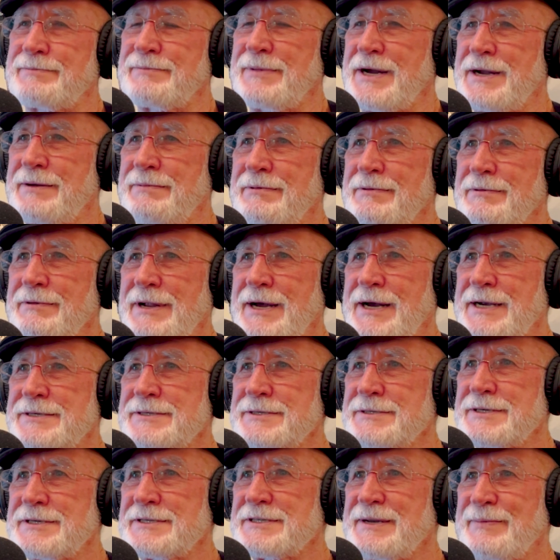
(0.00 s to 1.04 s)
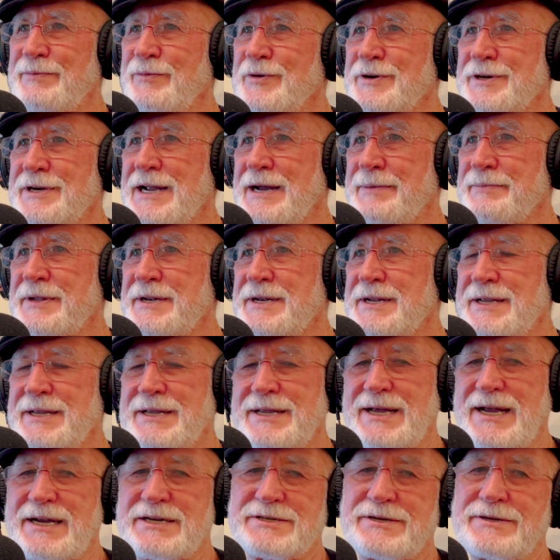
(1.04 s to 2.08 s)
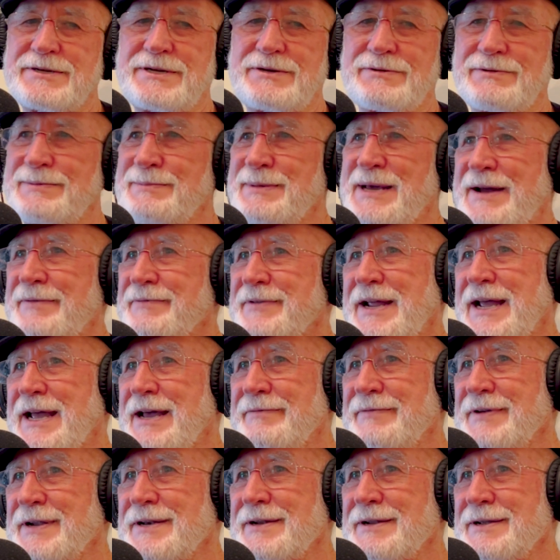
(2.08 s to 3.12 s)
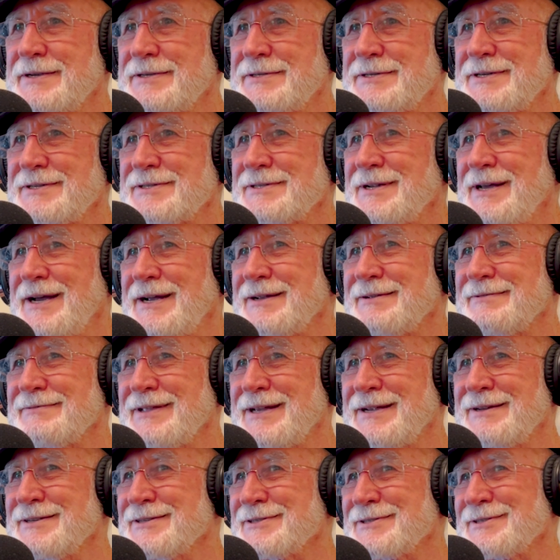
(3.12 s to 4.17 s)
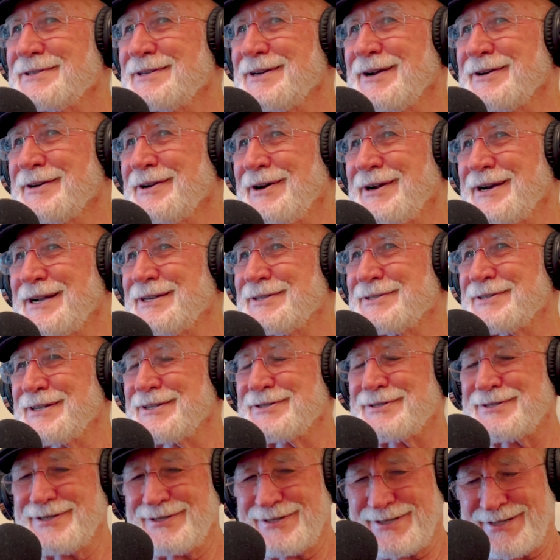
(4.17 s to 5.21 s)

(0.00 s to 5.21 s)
my license except one time the DEA. So you don't even have to have it. It's just like they just non-existence.